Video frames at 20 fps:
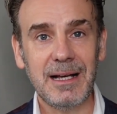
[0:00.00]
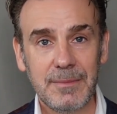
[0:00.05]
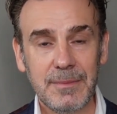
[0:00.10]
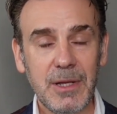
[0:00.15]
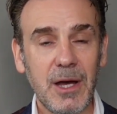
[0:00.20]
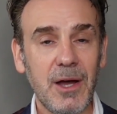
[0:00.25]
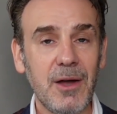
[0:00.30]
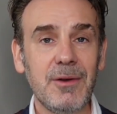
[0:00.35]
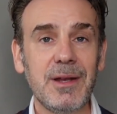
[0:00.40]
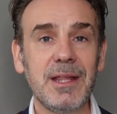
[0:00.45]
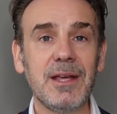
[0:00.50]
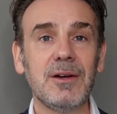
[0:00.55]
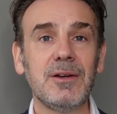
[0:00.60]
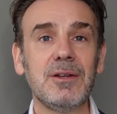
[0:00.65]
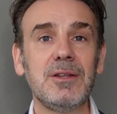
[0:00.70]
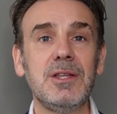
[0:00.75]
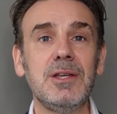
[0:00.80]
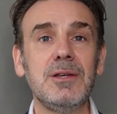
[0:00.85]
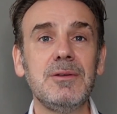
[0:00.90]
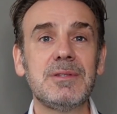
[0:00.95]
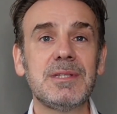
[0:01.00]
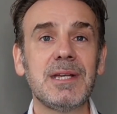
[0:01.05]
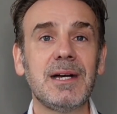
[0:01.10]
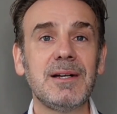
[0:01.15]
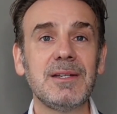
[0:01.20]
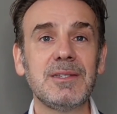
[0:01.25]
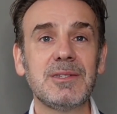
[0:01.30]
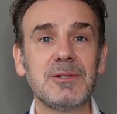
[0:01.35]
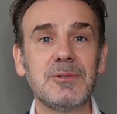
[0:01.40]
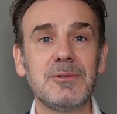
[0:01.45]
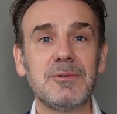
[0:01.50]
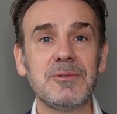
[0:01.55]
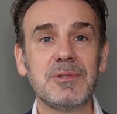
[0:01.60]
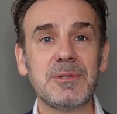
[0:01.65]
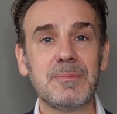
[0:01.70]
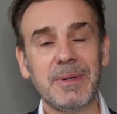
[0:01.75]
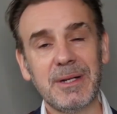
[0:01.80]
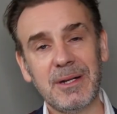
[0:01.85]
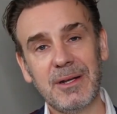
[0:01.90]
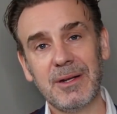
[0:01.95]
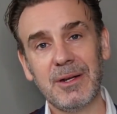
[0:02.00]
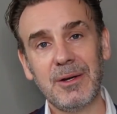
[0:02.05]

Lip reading: not only on new titles, but on